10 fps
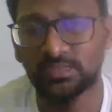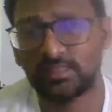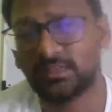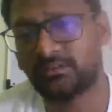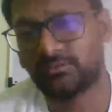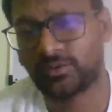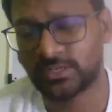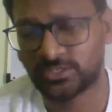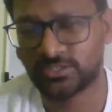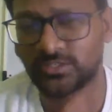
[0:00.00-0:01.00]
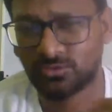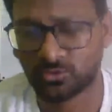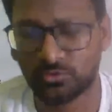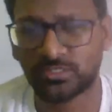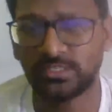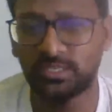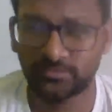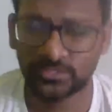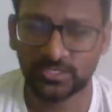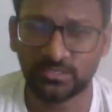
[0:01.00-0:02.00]
and their functions, roles,
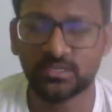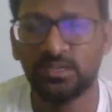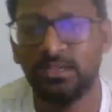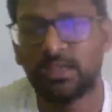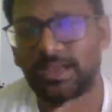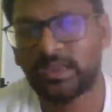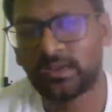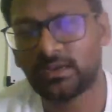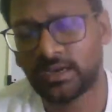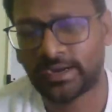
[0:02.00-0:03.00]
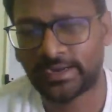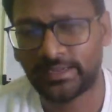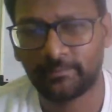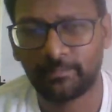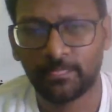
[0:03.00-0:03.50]
deficient, and high.